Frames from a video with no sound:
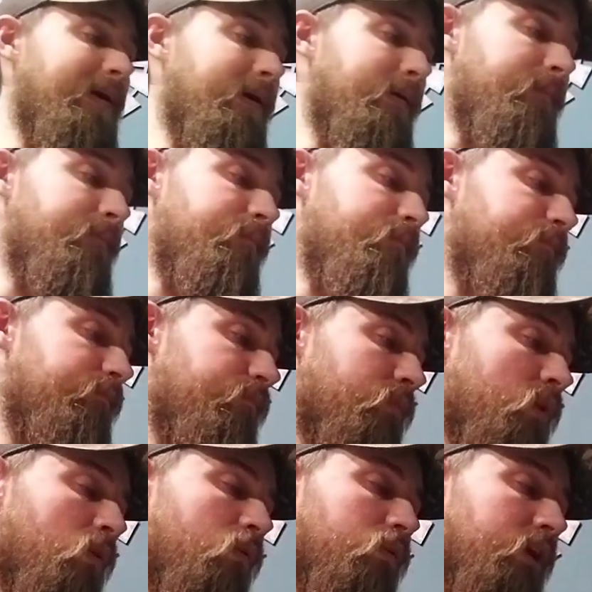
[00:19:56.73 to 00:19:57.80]

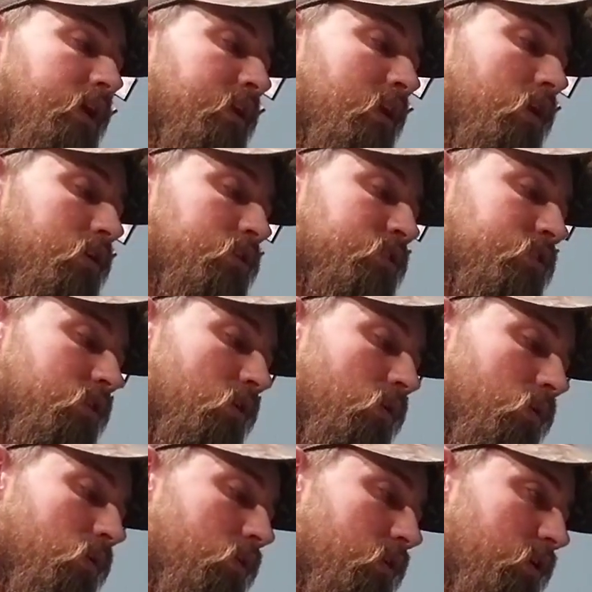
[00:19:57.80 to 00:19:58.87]
the whole 9 yards.
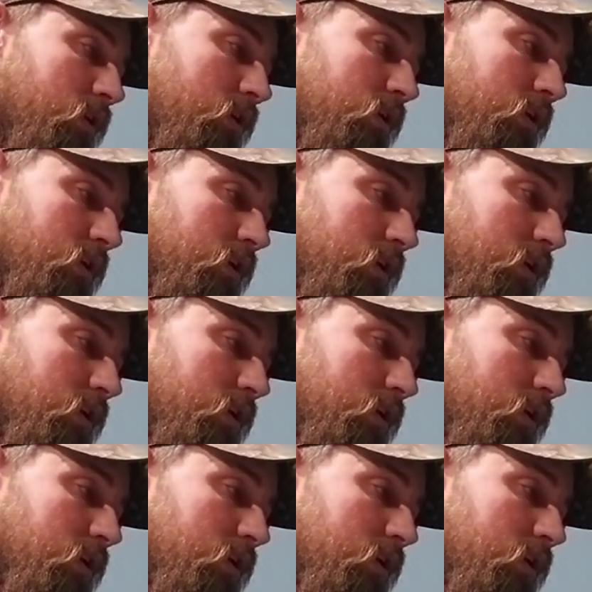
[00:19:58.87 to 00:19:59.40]
So